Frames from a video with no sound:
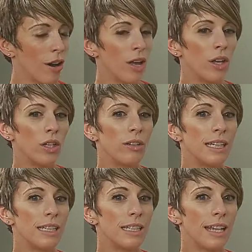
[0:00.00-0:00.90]
you
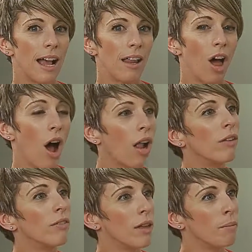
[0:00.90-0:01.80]
need to tell all
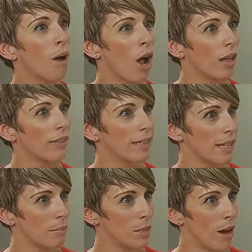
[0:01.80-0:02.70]
of them all at the
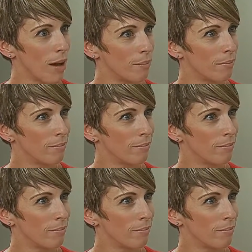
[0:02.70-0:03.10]
same time.